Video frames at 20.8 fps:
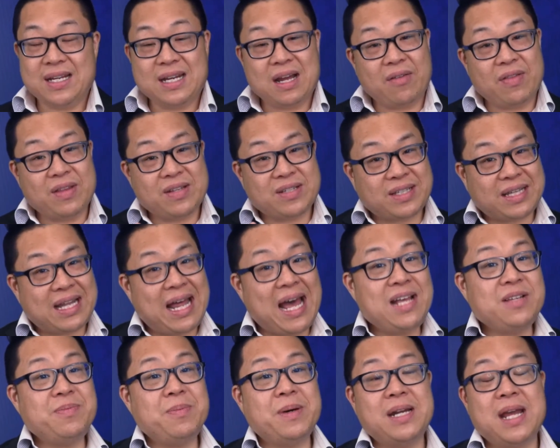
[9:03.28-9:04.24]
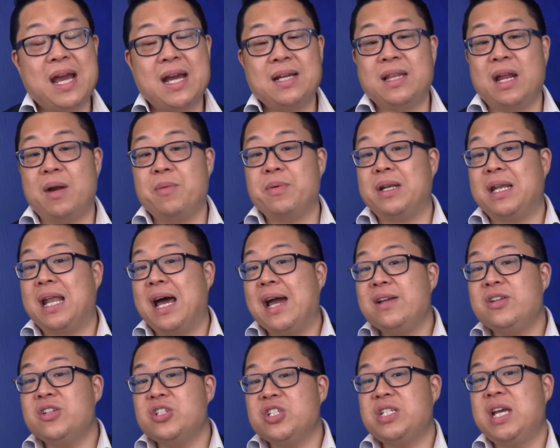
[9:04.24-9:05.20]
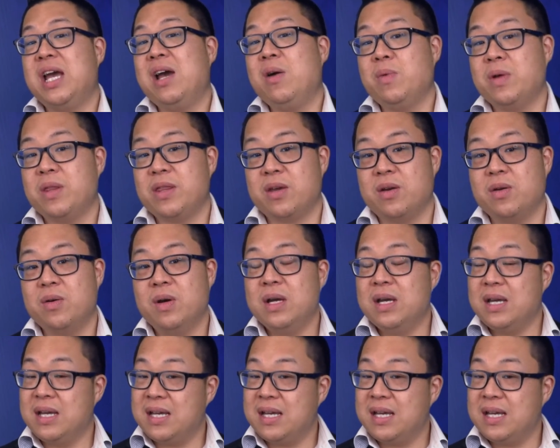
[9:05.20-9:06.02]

Now, this last money hack that I would like to share with you